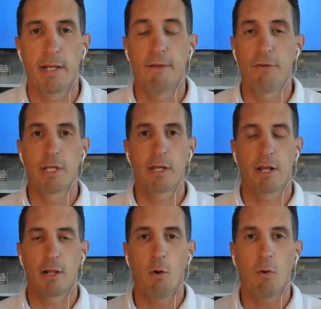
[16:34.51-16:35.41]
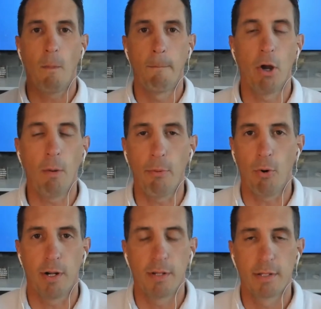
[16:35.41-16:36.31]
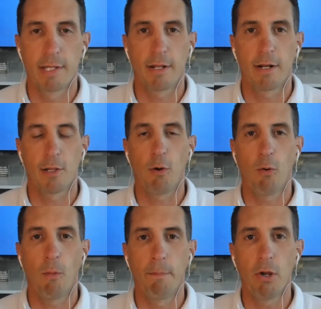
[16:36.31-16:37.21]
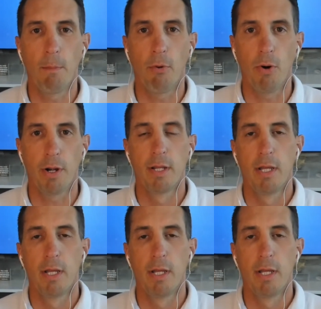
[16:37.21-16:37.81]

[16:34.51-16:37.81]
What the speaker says: If you can get on a local billboard, get on a local billboard.